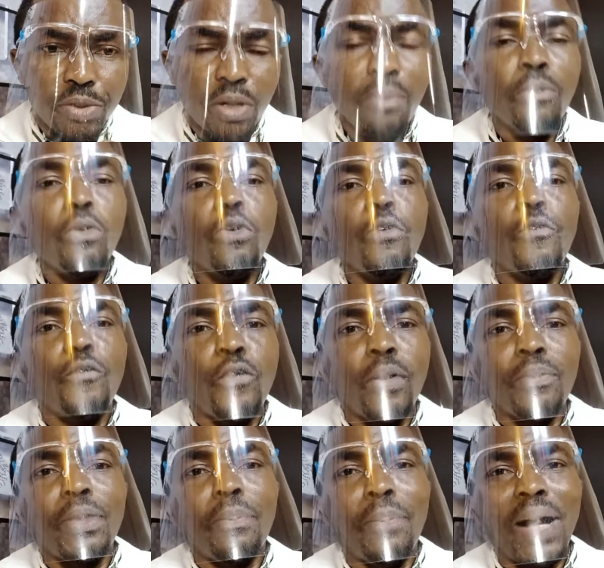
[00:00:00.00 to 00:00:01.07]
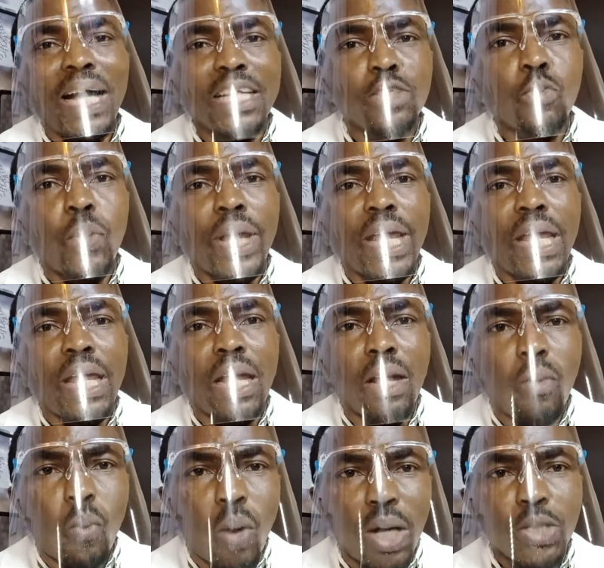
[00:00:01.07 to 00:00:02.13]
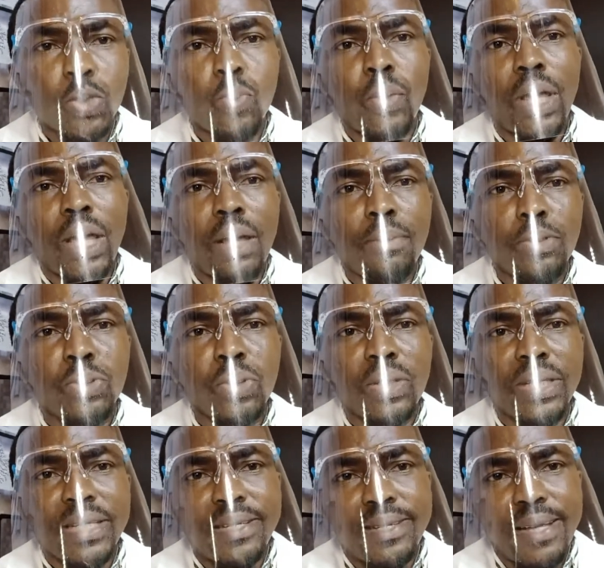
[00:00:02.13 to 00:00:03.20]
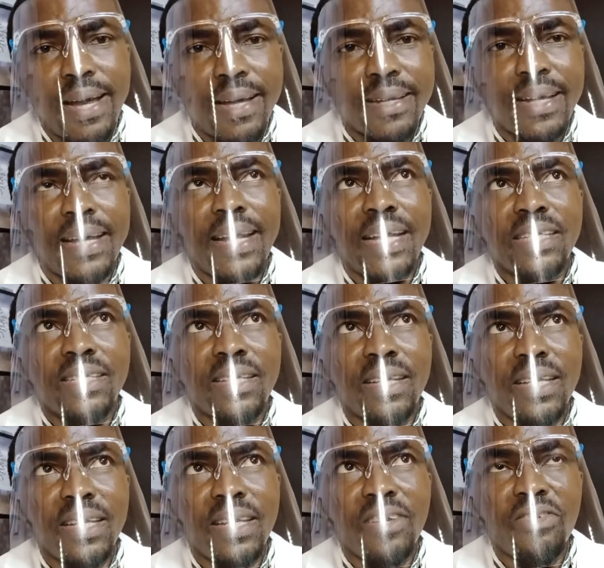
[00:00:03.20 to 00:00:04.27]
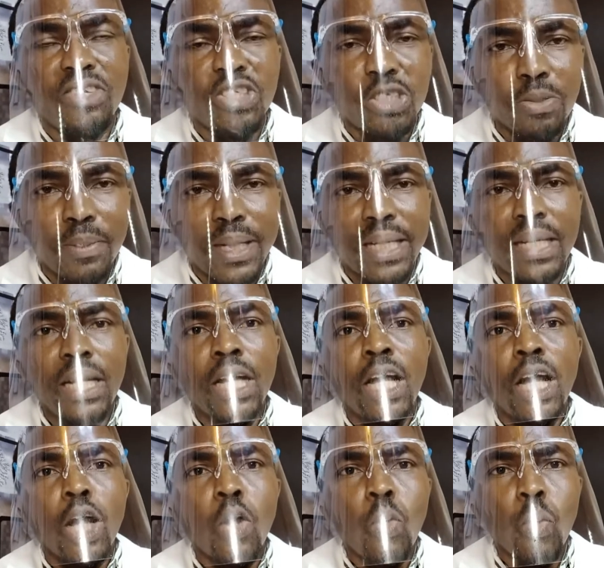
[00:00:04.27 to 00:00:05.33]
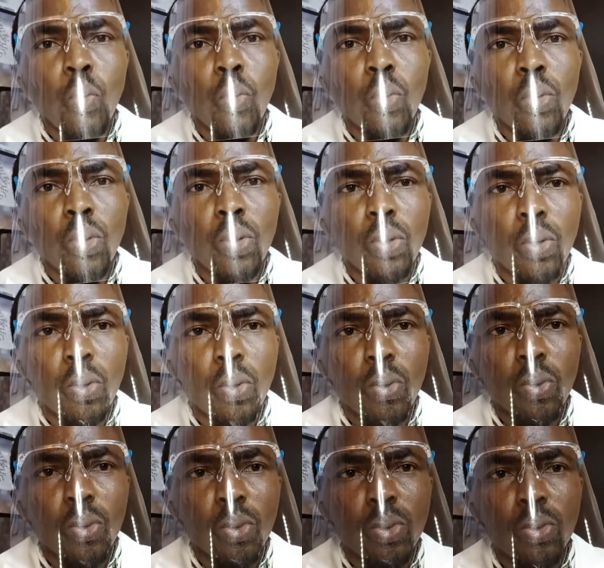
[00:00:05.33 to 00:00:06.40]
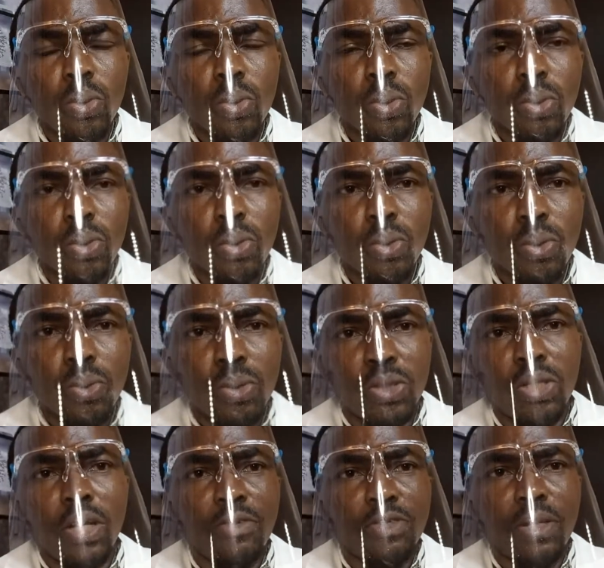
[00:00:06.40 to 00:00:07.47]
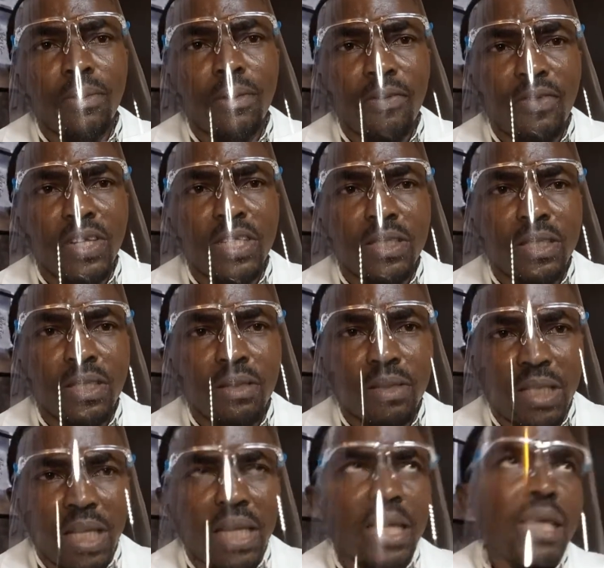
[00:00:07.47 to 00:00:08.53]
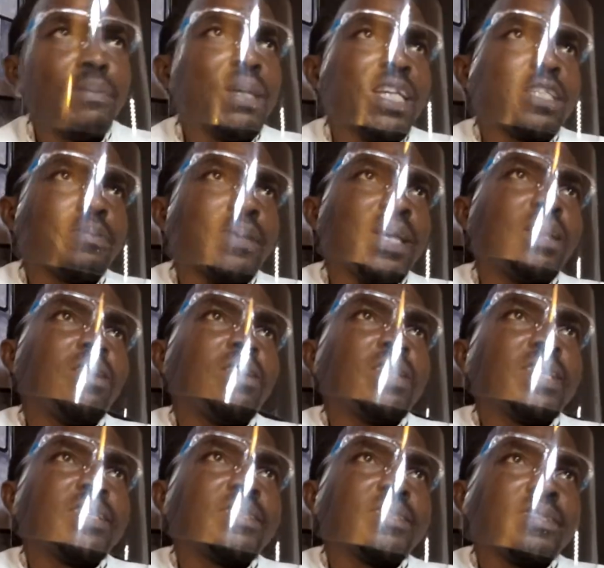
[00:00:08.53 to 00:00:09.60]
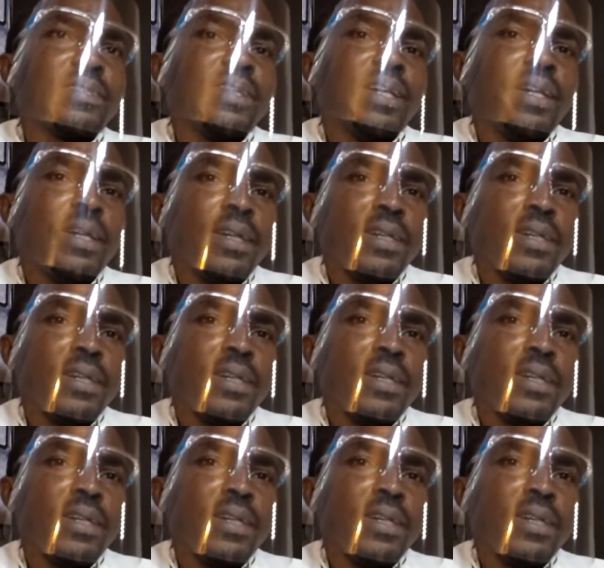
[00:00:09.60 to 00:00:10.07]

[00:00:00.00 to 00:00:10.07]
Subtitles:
removed from the pathway once we're able to understand that acetylcholine enrichment could resolve some of these things. Let me explain all this